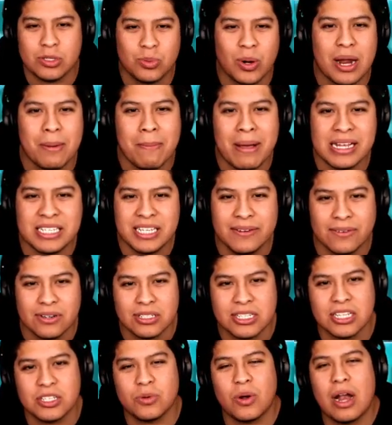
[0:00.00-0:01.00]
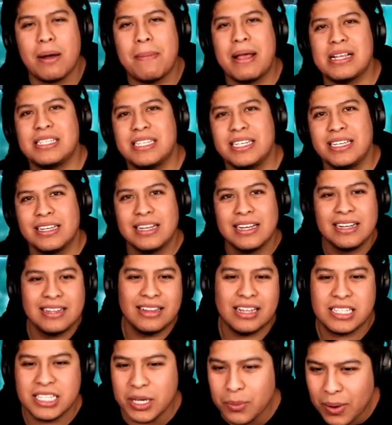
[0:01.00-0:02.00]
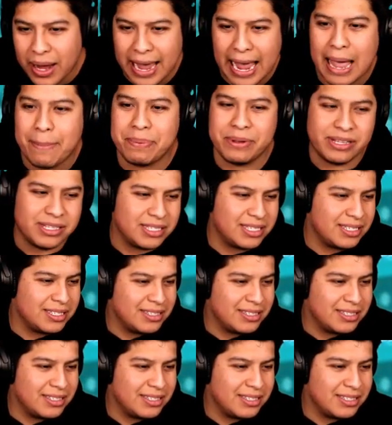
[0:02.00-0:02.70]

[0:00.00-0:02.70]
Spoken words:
Red Messi versus Red Messi. Let's see what happens.